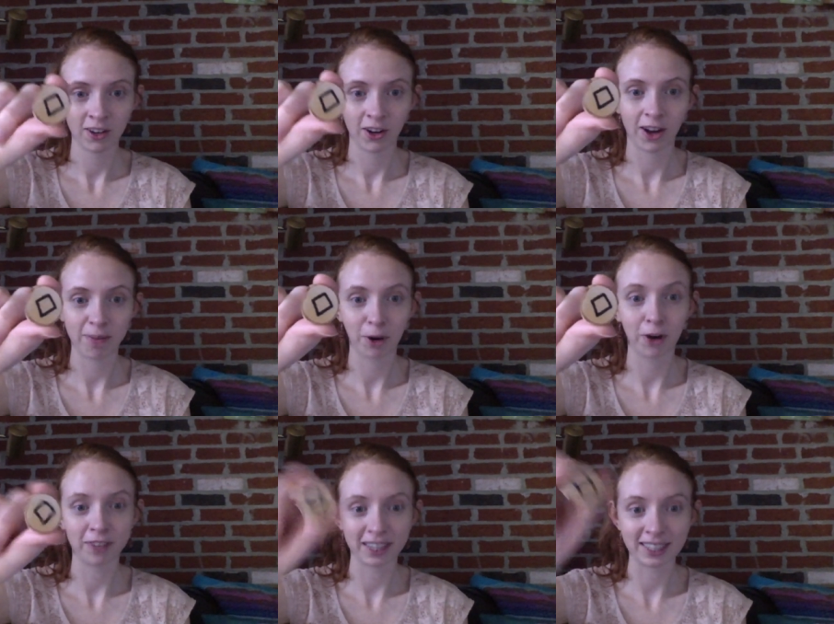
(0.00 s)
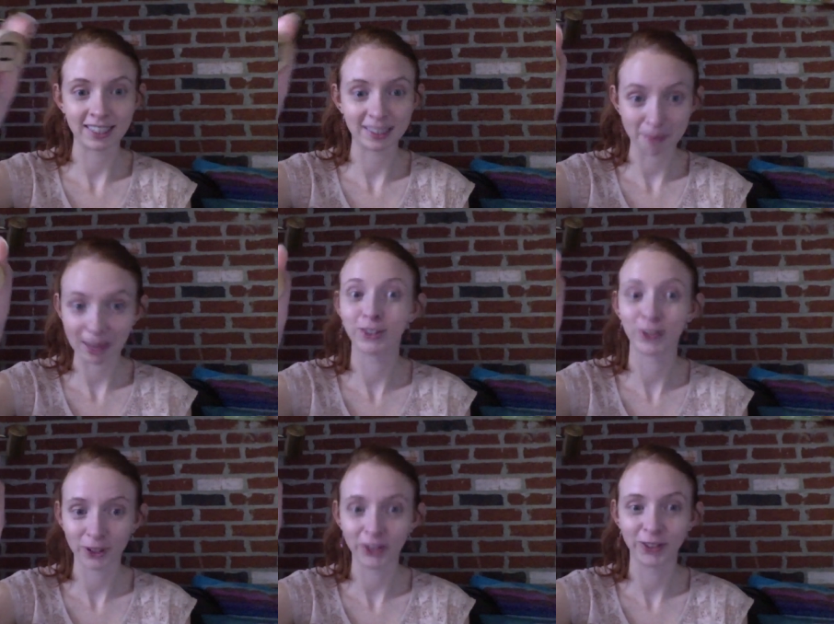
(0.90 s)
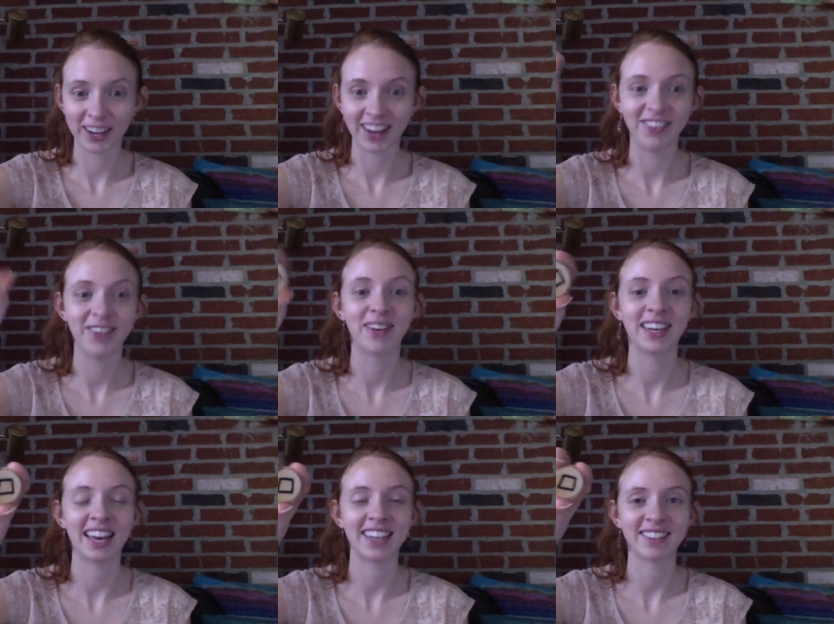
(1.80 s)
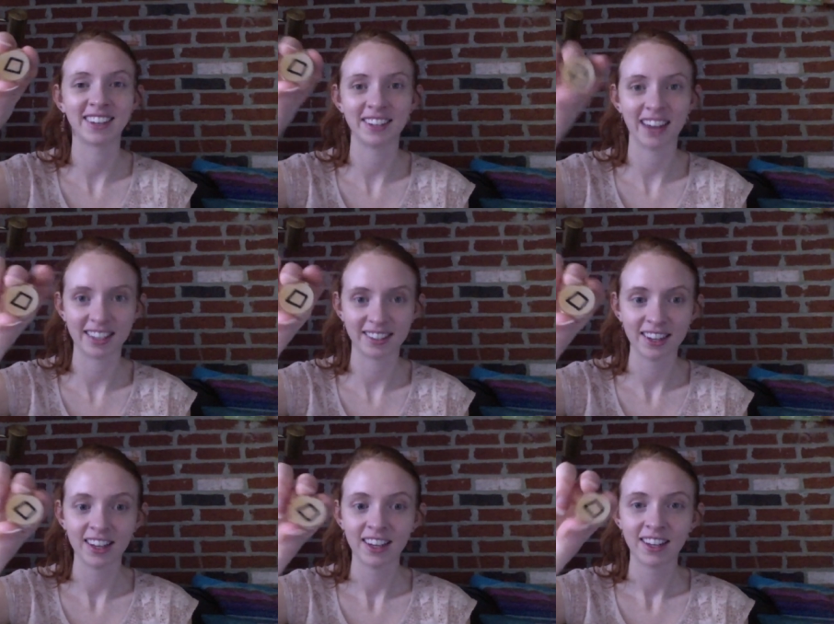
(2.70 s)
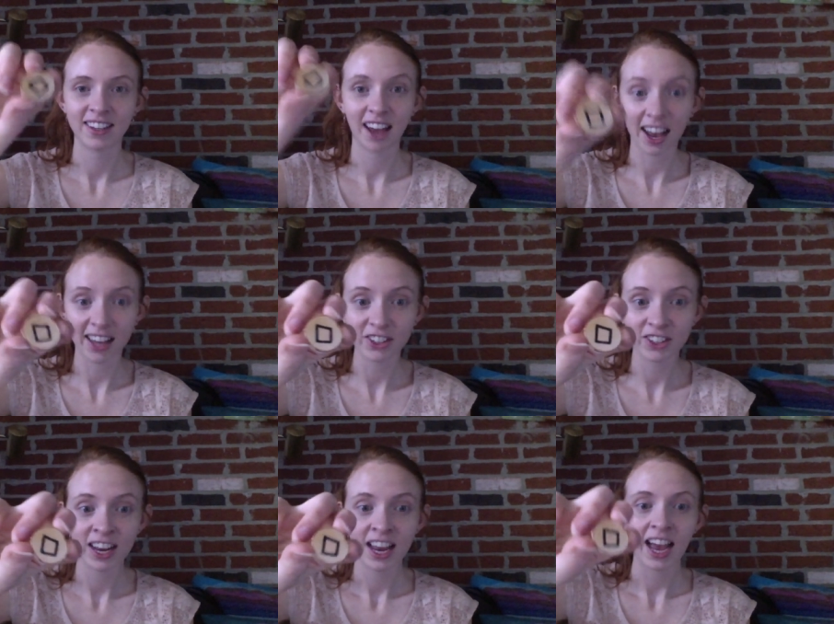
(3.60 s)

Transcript: not perfectly symmetrical or whatever, but that's a nice touch.